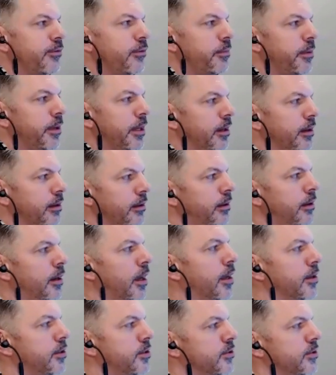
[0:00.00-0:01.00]
different being
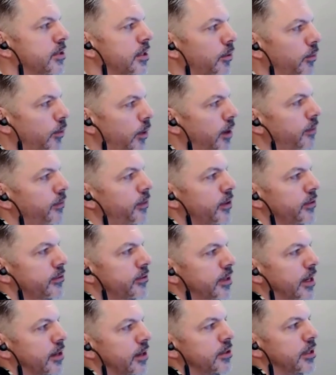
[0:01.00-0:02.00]
consciously aware of
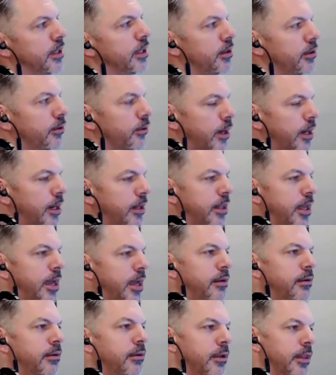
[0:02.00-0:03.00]
things and actually integrating
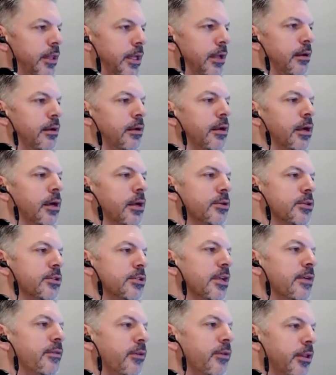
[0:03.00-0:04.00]
that on that
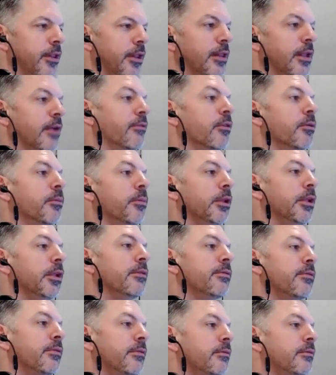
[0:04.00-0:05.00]
unconscious level on the level of
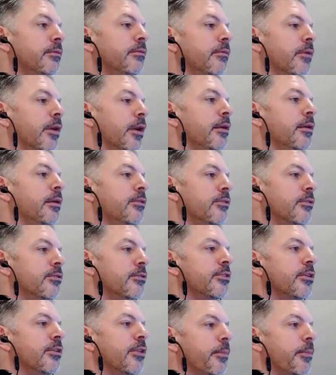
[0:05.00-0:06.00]
belief right because
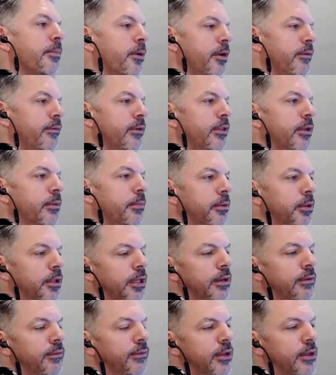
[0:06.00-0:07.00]
there's still that part of you that
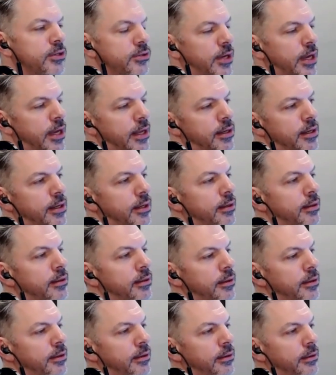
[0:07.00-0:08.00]
believed that you had to
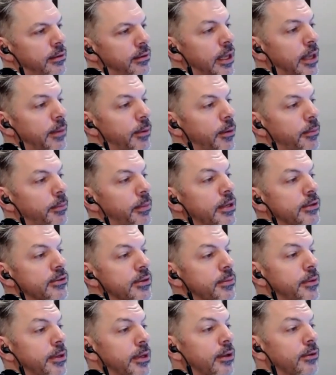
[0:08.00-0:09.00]
keep on being
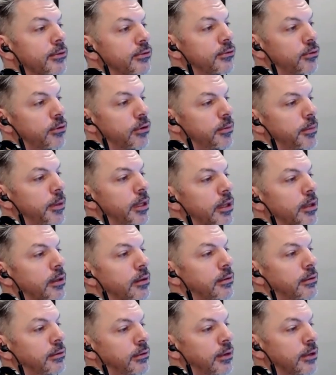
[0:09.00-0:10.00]
something else in order to
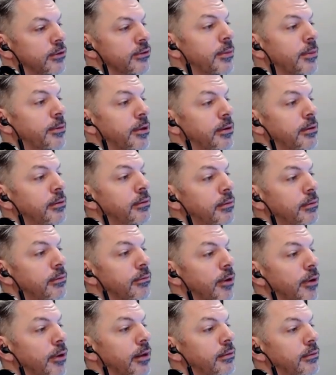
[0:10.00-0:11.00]
be accepted
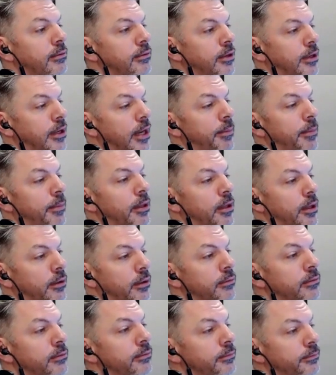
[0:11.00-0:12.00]
right to not be
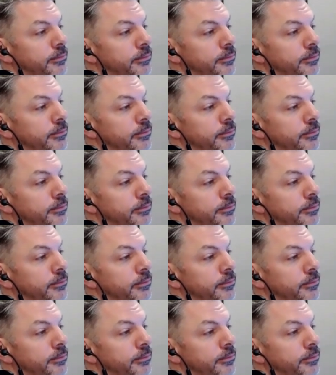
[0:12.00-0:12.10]
alone